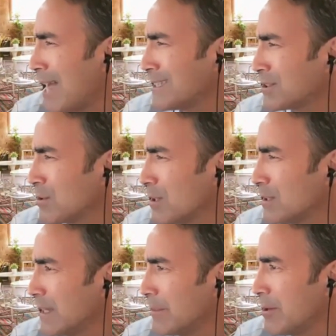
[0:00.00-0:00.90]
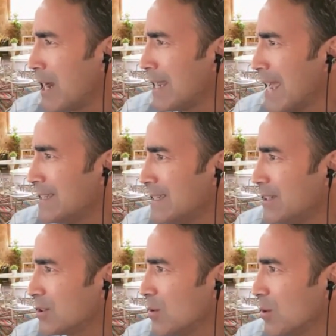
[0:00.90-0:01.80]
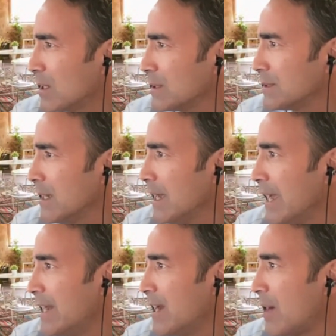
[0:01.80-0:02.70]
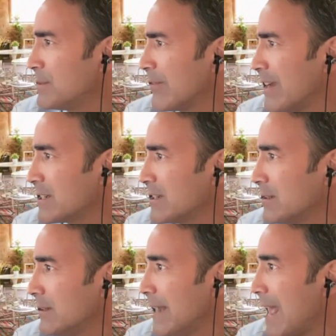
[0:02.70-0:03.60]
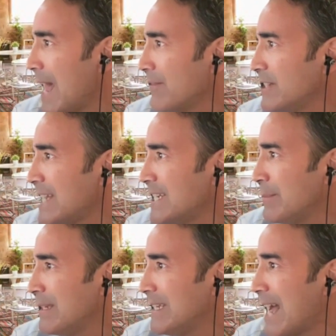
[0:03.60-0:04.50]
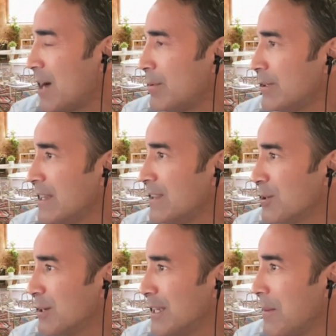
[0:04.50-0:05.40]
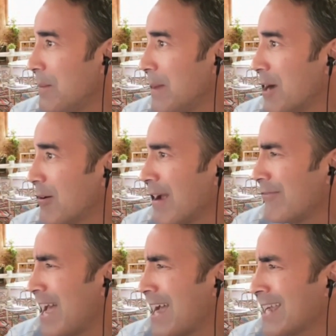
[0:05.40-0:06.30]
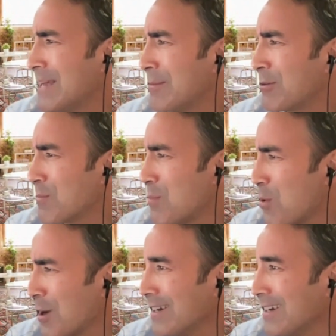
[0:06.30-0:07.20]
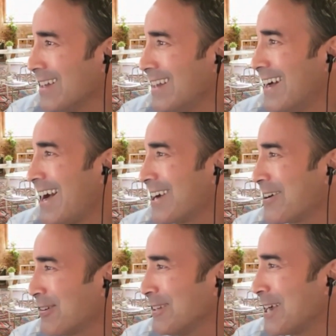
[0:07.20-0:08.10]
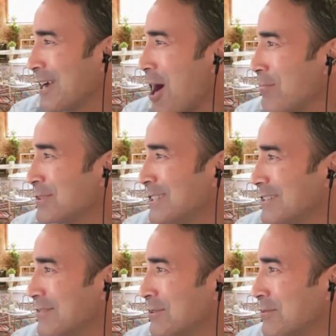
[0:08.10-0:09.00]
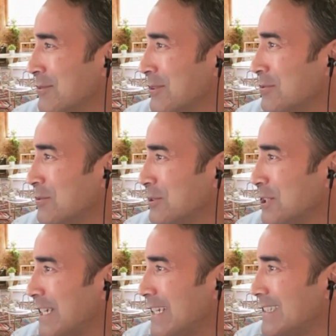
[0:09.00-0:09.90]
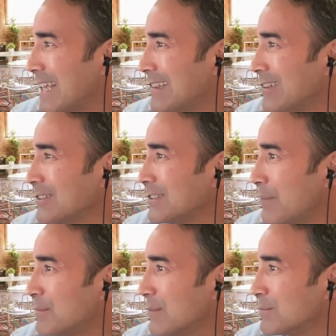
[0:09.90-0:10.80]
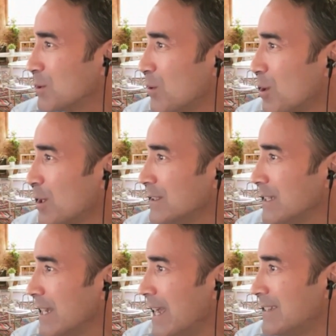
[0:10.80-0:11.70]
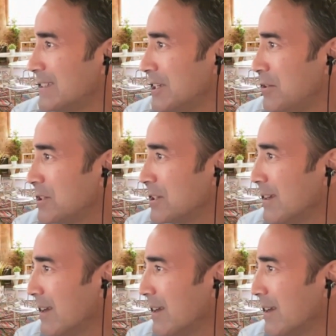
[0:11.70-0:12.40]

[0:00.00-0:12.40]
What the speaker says: scores, WIAT scores, and observational, and have ChatGPT output a 30-paragraph academic report. I currently accomplish this through Google Sheets that looks up some scores and does a huge